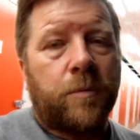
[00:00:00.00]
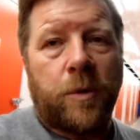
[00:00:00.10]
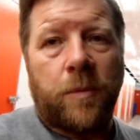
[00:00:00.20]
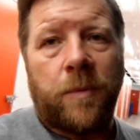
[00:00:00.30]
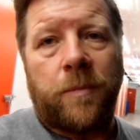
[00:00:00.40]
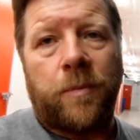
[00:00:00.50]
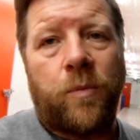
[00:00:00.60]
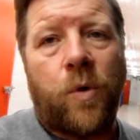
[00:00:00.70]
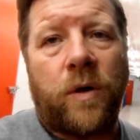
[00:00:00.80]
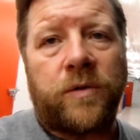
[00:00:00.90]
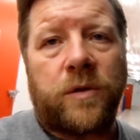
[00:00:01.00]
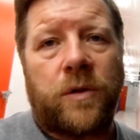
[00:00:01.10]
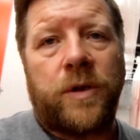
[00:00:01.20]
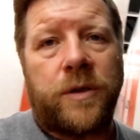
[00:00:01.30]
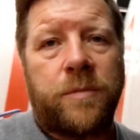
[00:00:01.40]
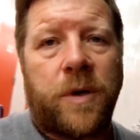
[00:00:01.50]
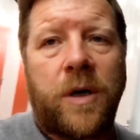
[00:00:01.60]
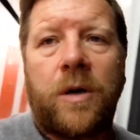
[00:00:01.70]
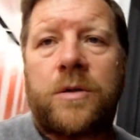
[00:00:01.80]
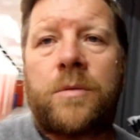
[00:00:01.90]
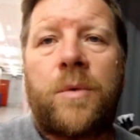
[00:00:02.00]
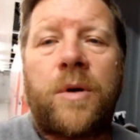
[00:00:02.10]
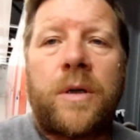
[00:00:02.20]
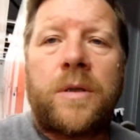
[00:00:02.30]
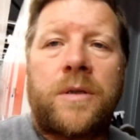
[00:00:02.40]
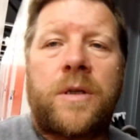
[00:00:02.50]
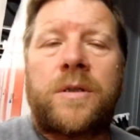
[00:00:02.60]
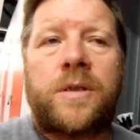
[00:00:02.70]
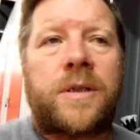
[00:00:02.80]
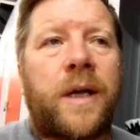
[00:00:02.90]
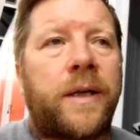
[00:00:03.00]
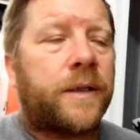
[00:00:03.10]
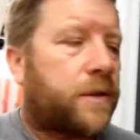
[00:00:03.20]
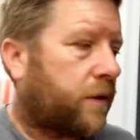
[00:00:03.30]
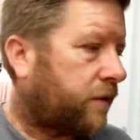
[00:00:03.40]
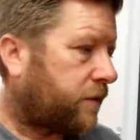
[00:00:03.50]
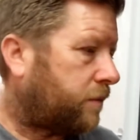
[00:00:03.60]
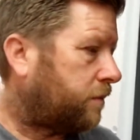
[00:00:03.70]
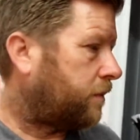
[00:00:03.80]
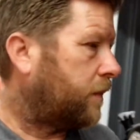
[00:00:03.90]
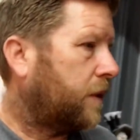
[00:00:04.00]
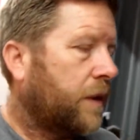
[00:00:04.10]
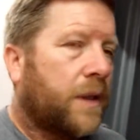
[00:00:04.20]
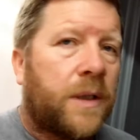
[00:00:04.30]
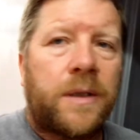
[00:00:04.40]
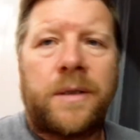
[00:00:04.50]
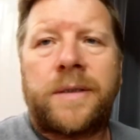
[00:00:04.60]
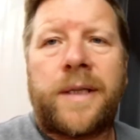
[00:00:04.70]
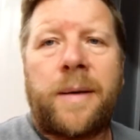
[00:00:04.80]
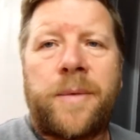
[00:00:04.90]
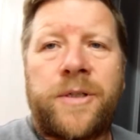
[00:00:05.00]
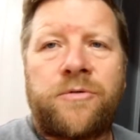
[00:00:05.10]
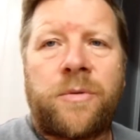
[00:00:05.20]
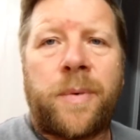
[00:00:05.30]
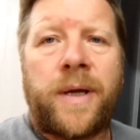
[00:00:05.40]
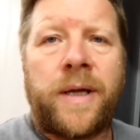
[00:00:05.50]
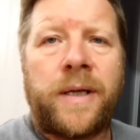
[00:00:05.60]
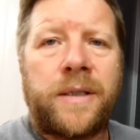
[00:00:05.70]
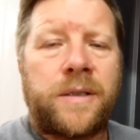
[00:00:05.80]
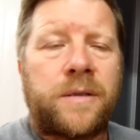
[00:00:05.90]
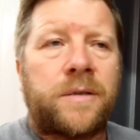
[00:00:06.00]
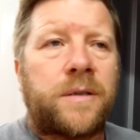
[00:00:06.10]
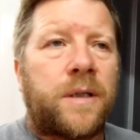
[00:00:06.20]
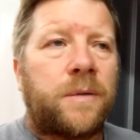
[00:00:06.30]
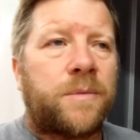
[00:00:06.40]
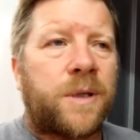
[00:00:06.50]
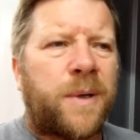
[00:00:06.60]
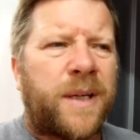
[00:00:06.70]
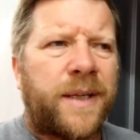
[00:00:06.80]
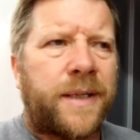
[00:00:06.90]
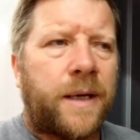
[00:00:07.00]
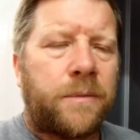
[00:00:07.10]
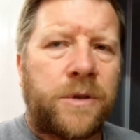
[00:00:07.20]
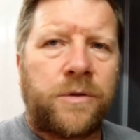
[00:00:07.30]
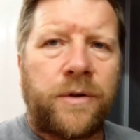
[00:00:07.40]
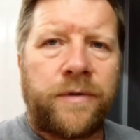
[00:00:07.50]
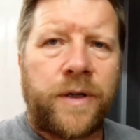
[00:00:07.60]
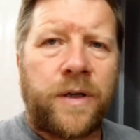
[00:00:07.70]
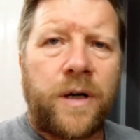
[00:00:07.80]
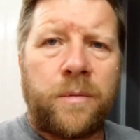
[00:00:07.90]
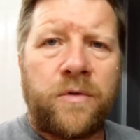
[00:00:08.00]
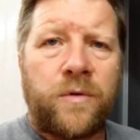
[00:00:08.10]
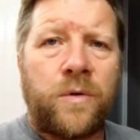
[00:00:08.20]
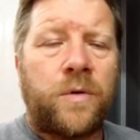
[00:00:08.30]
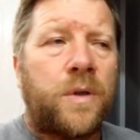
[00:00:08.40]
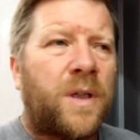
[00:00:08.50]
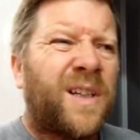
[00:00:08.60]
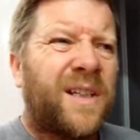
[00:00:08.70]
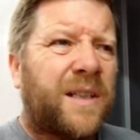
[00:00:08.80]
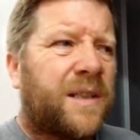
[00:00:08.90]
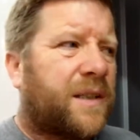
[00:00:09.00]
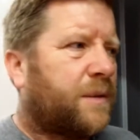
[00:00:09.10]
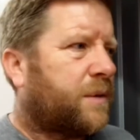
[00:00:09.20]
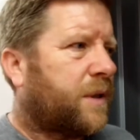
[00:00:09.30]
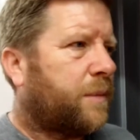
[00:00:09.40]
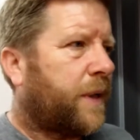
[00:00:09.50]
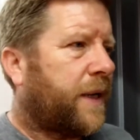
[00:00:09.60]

But my wife's got to use my car tomorrow because ours is going in to have some damage repairs and um, someone keyed up the side of her car before and it was going